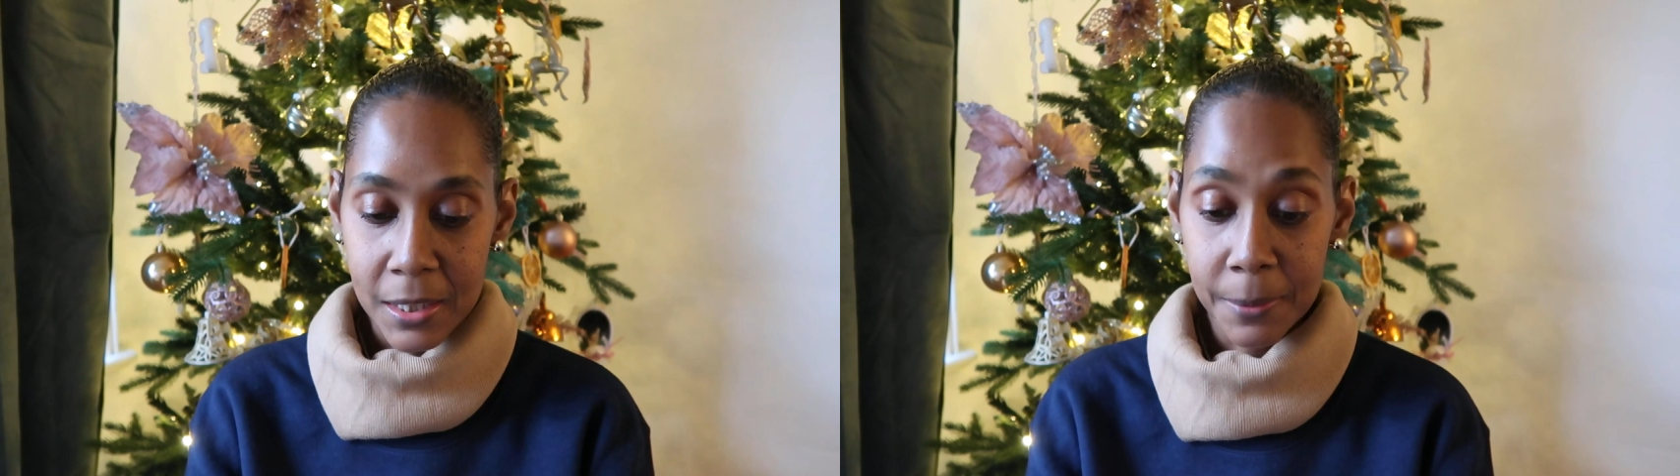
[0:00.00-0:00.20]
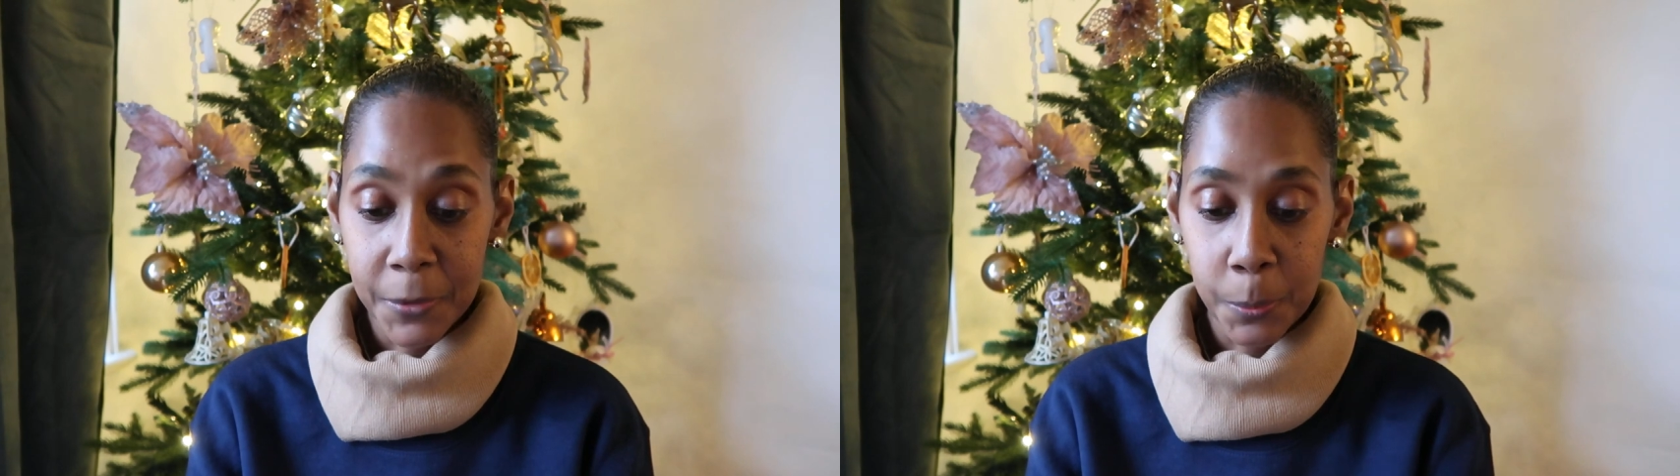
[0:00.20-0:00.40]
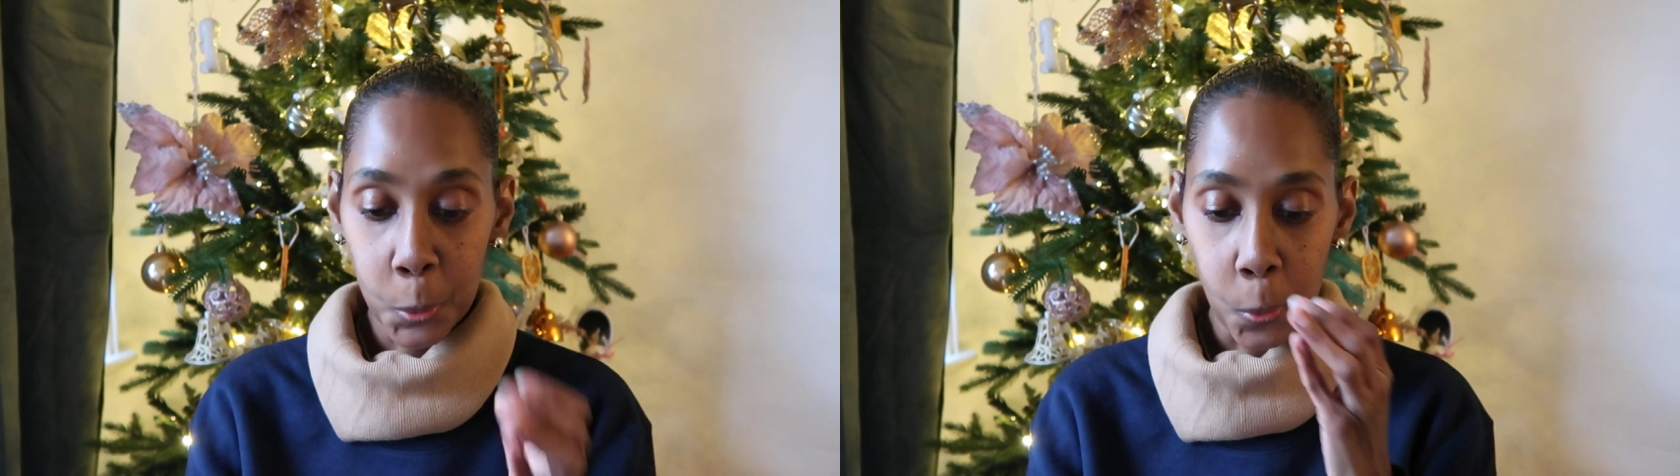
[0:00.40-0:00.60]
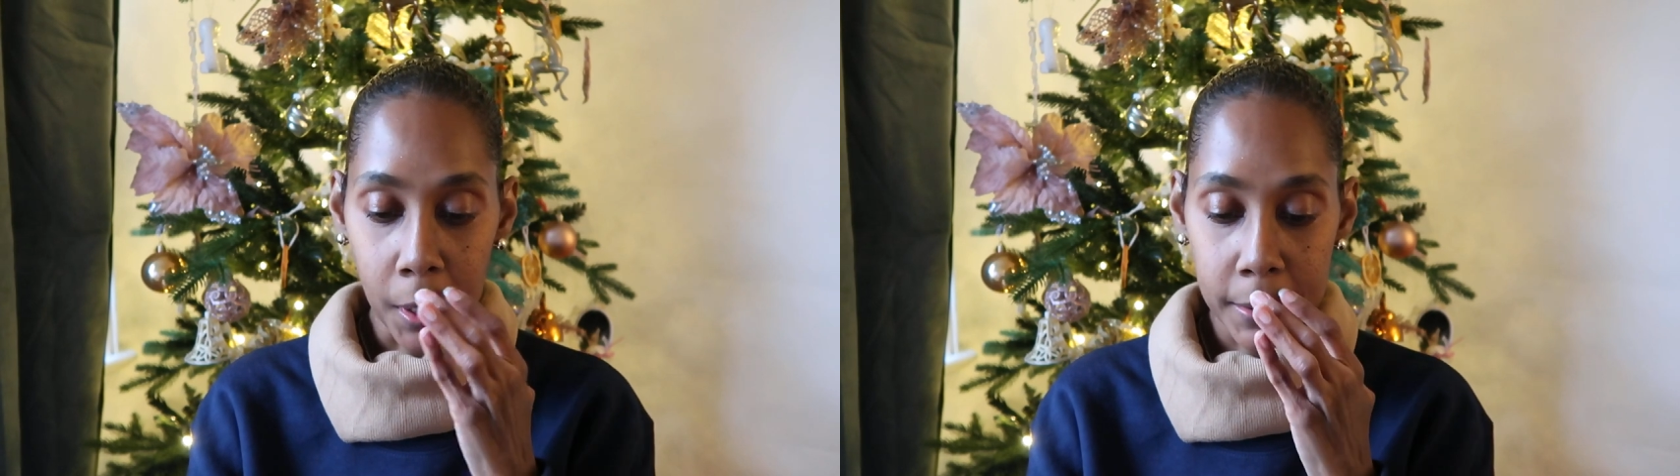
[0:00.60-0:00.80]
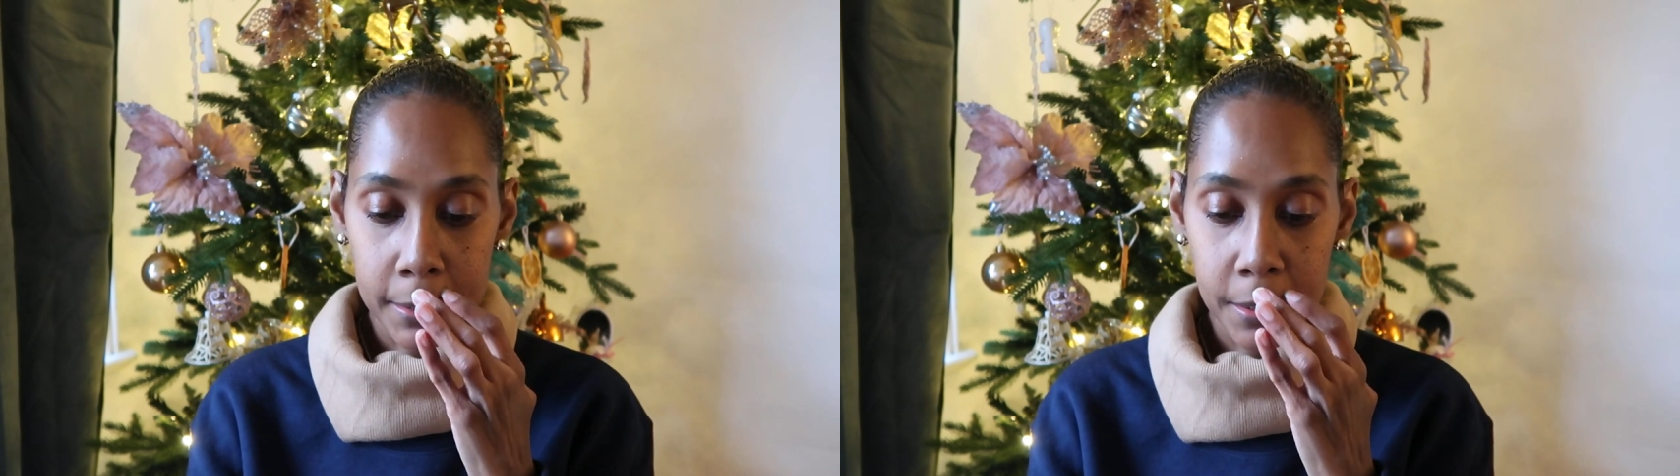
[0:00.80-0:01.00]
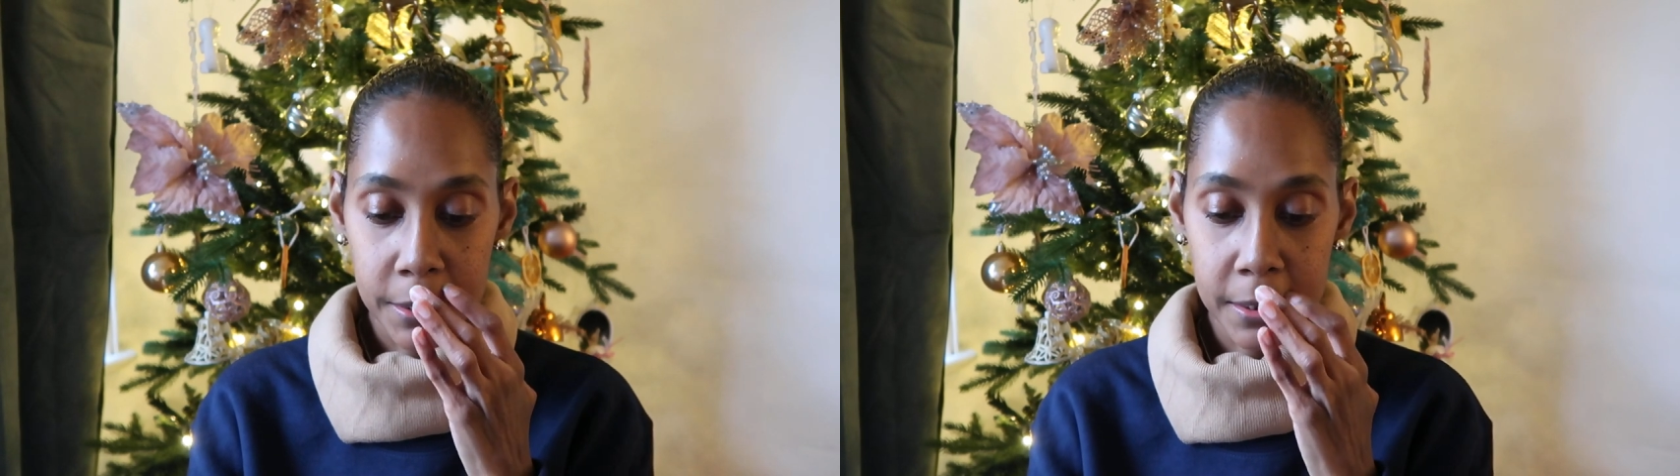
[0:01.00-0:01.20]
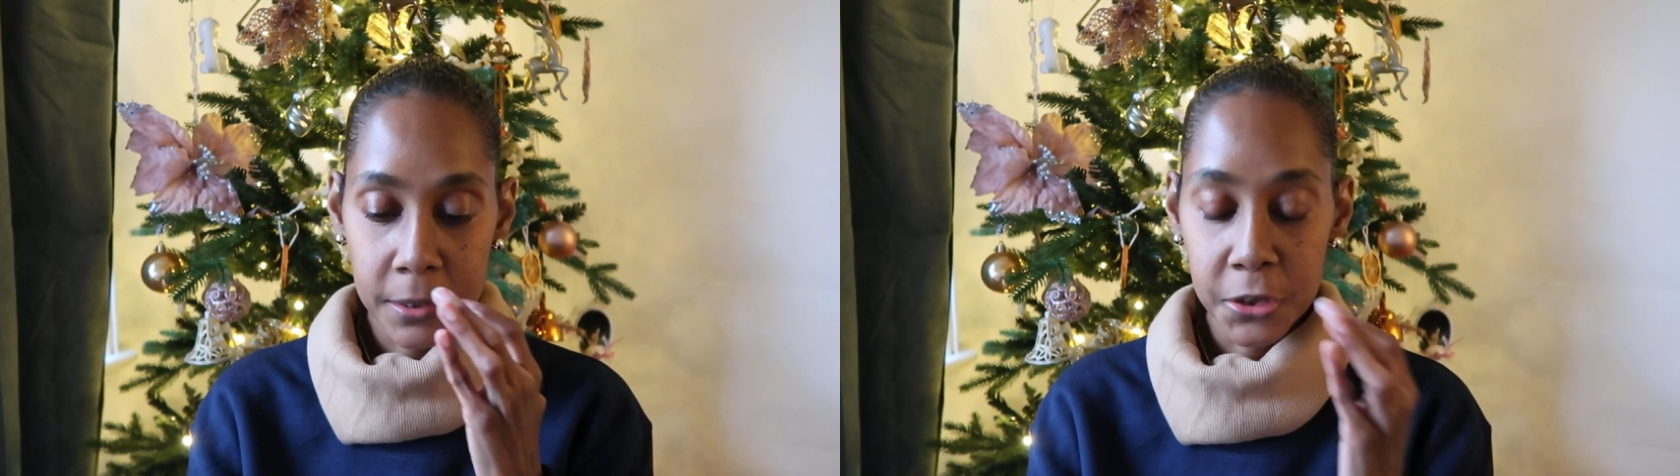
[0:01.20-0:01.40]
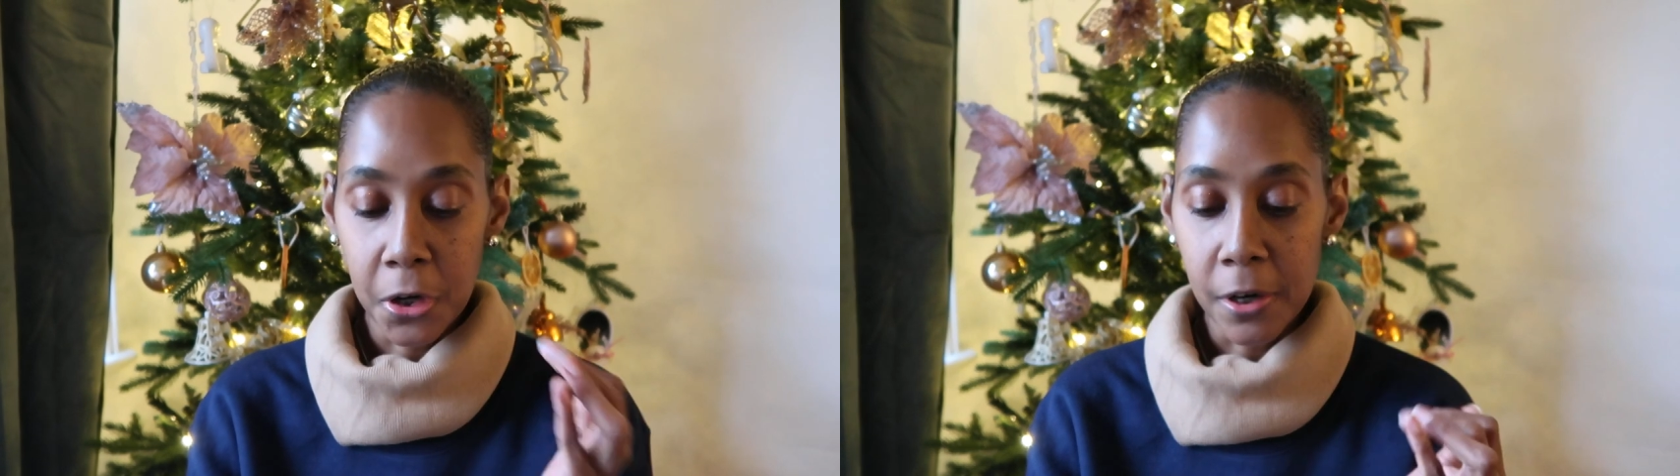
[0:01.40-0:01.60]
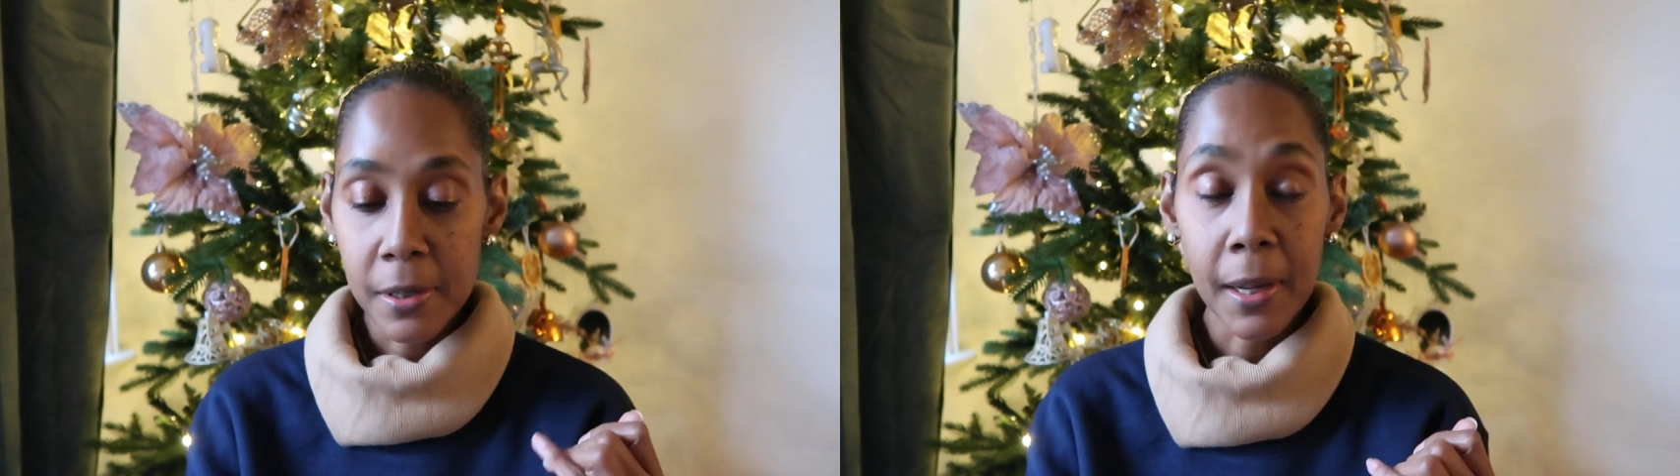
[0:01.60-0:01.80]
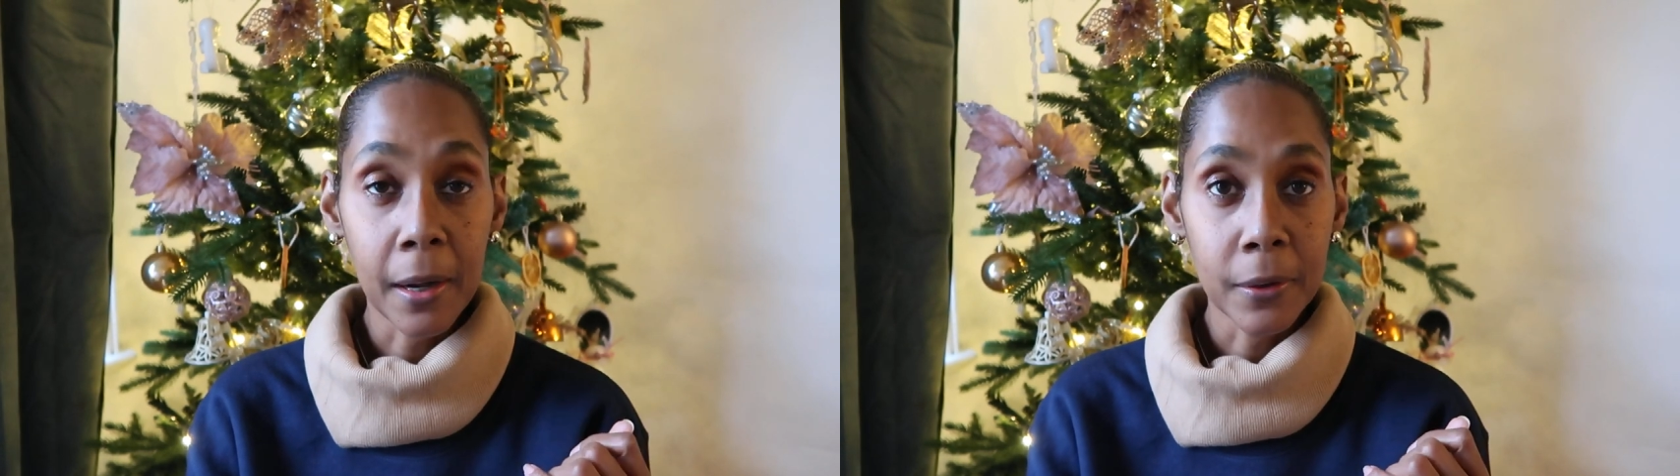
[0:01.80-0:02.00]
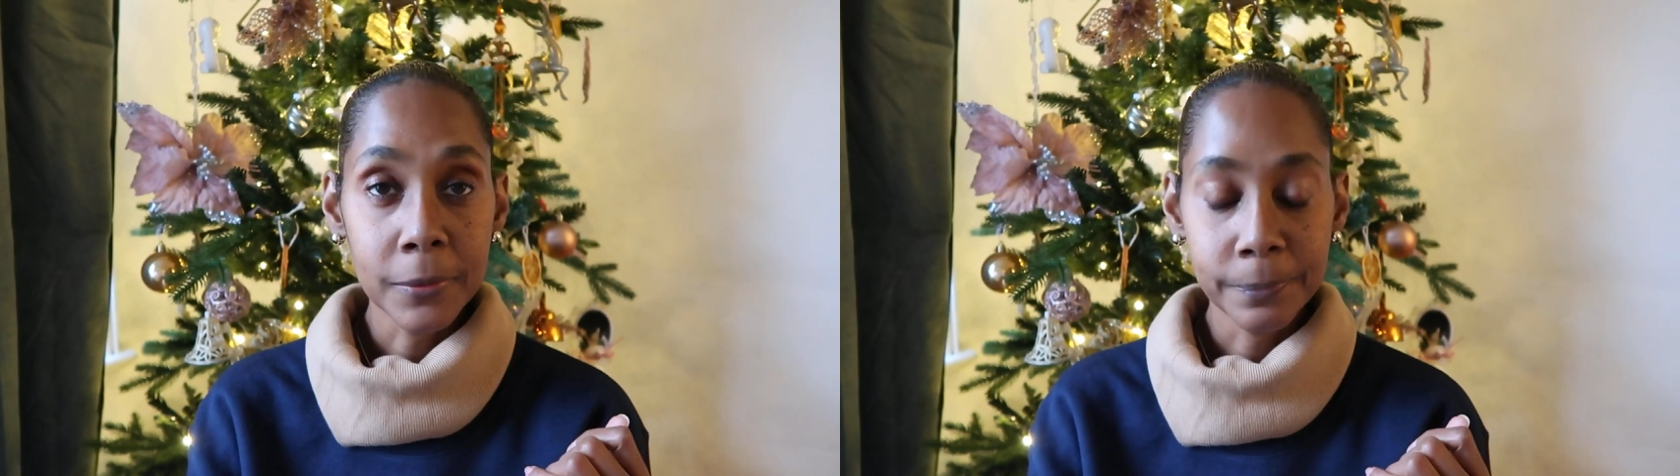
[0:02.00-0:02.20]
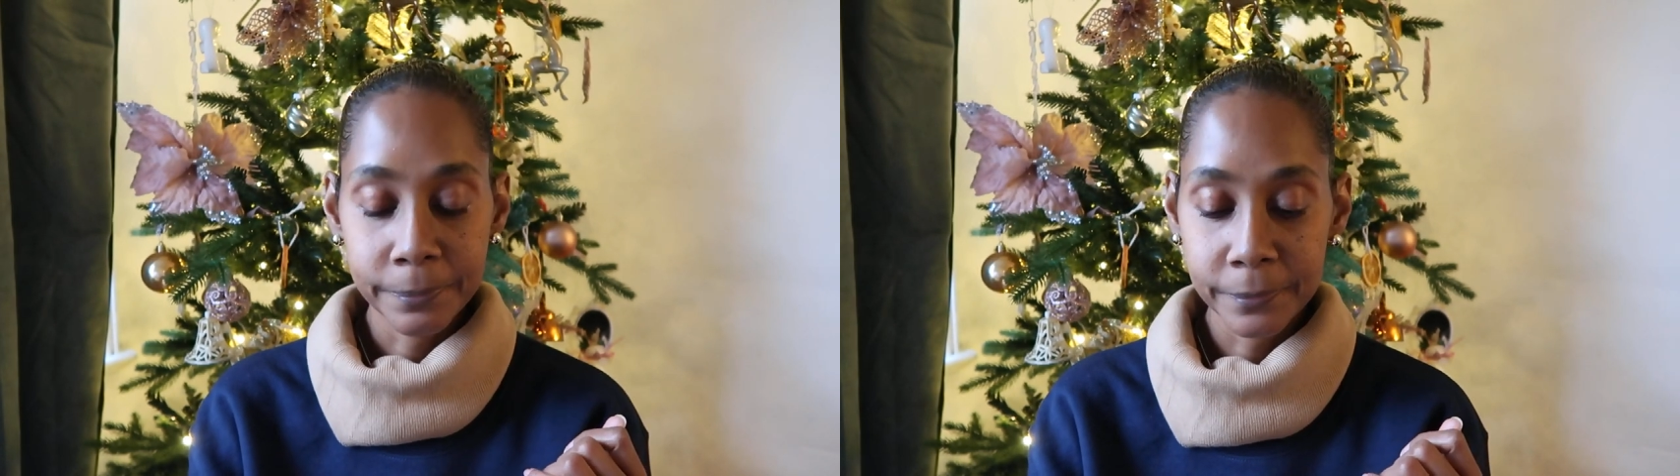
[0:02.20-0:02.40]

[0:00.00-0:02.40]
Tip number one, start now